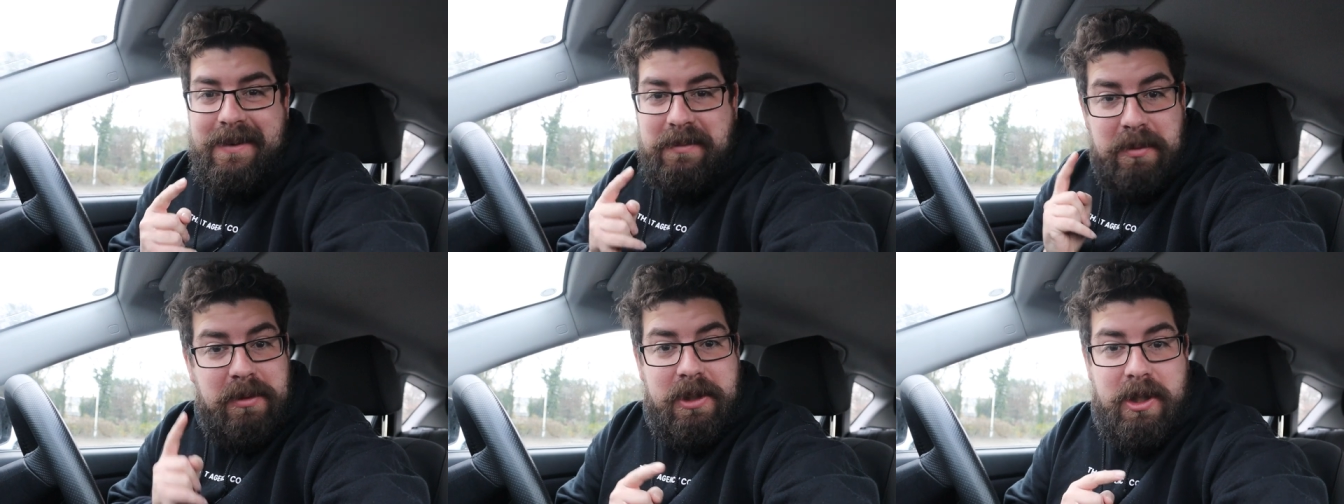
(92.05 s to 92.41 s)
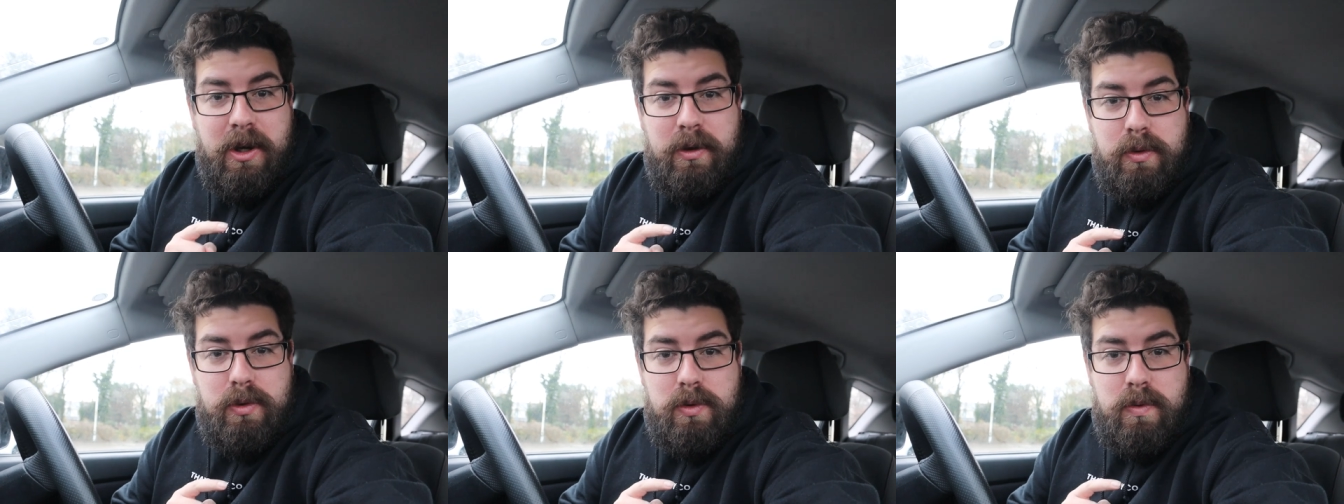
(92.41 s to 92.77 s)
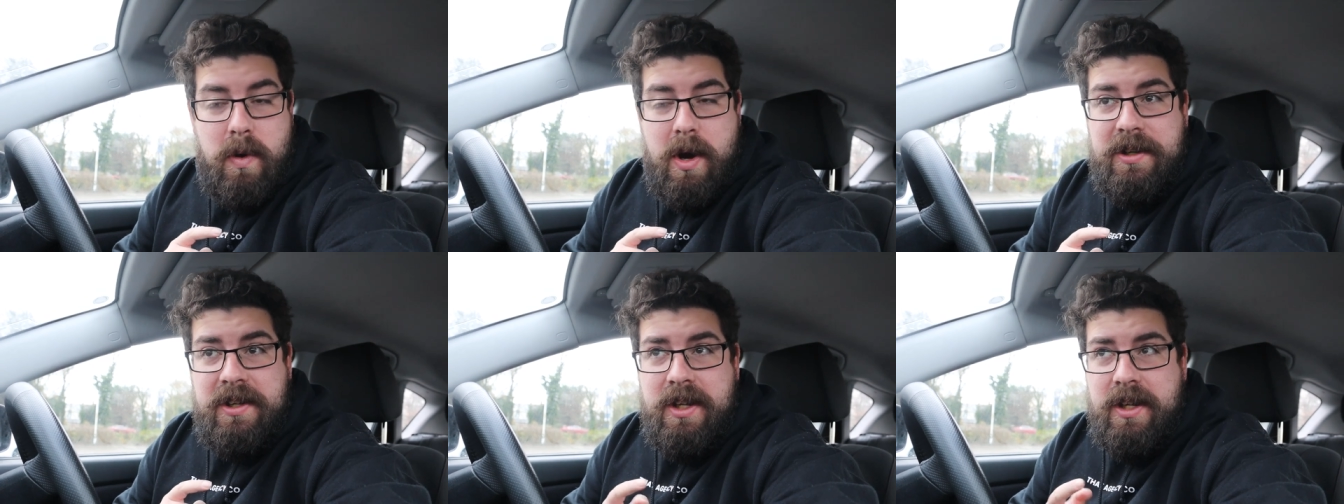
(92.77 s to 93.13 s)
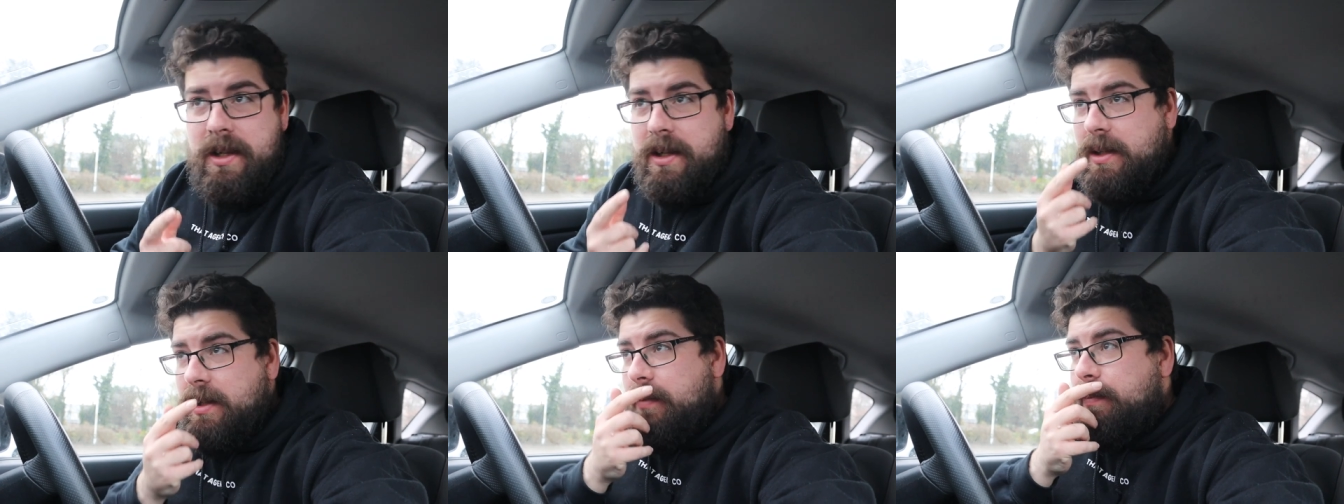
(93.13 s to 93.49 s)
we'll know who's won.
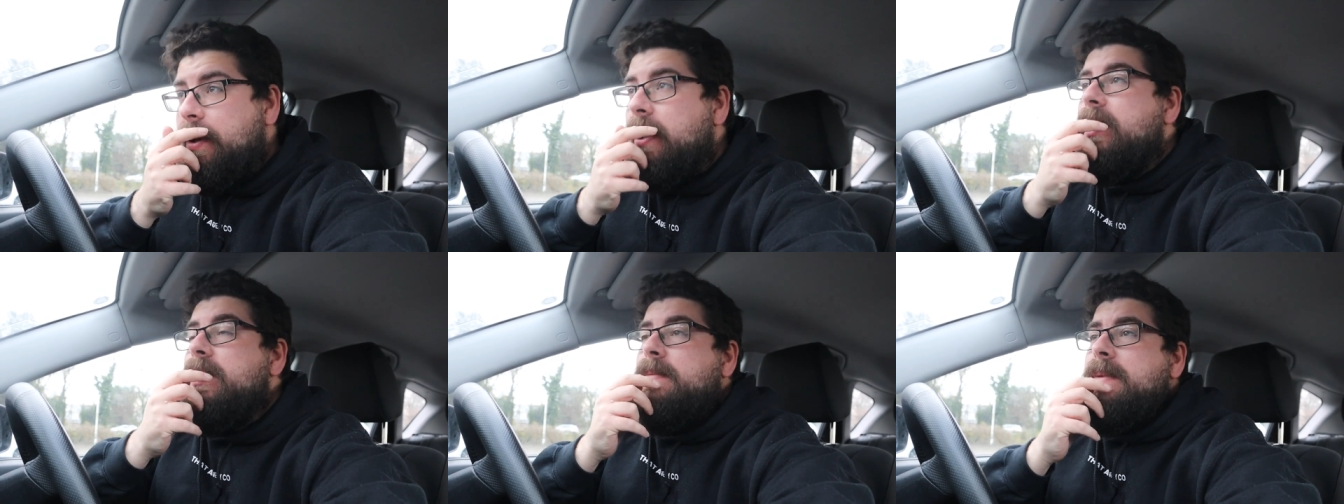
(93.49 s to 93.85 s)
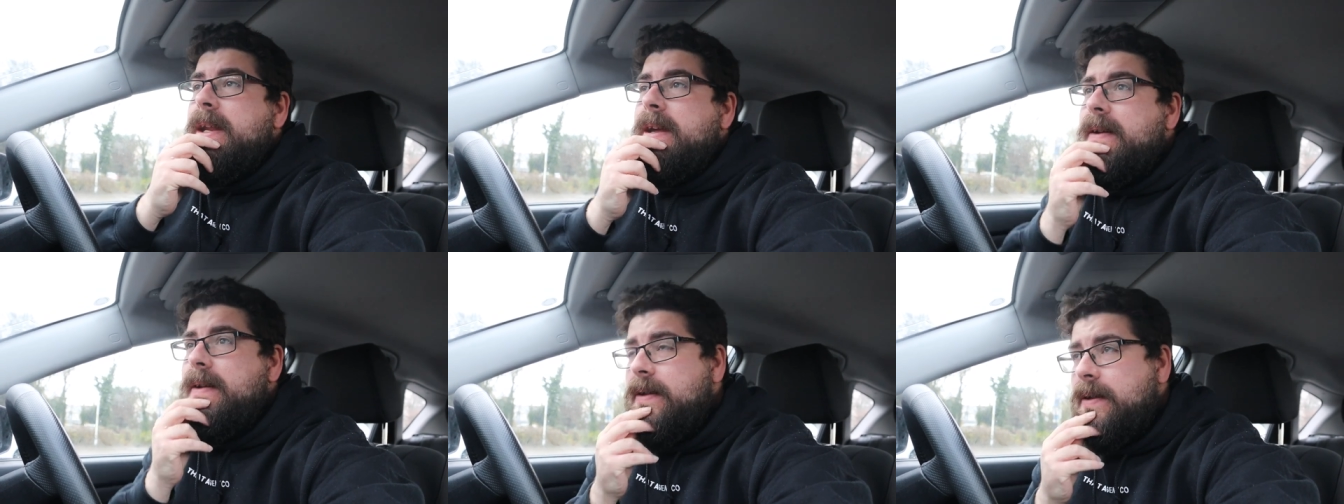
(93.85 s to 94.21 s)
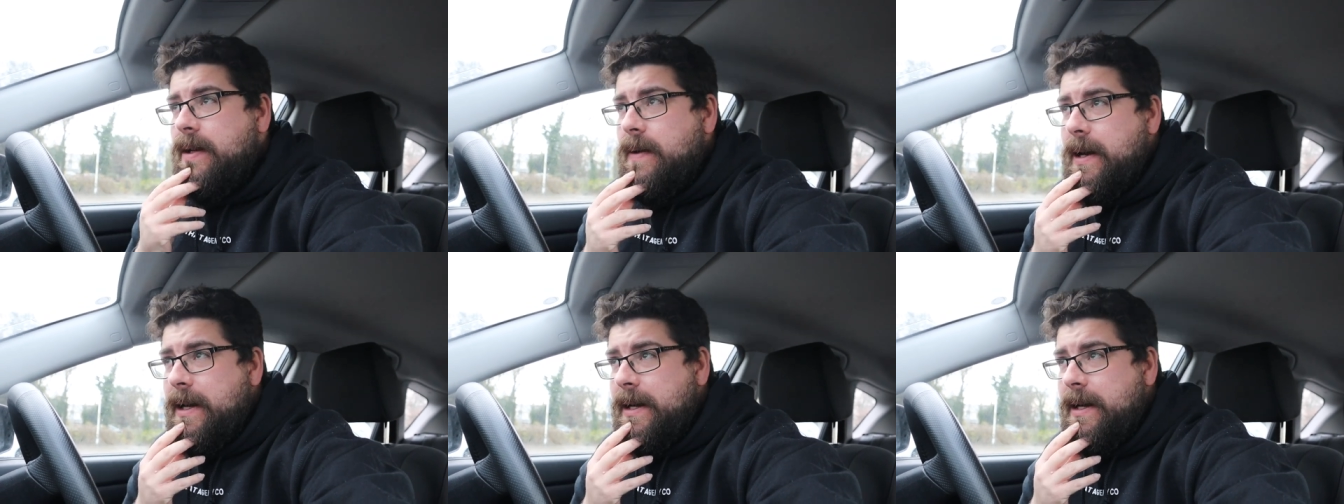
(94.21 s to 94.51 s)
But at the minute, no